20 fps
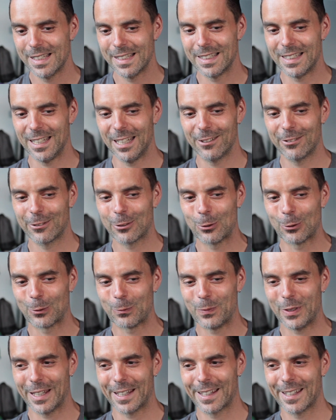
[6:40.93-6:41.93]
these
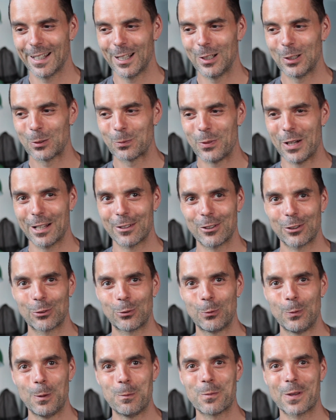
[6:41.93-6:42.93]
could be killed by just
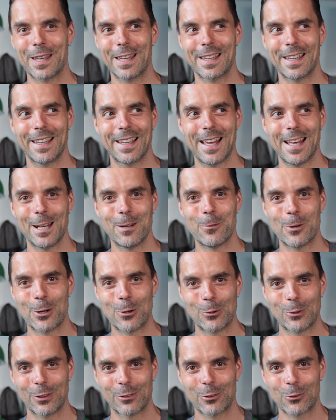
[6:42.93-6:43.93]
sweep kicking anywhere
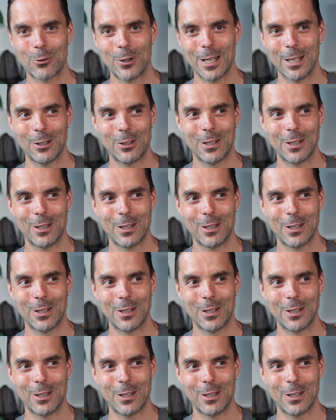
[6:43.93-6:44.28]
on the screen.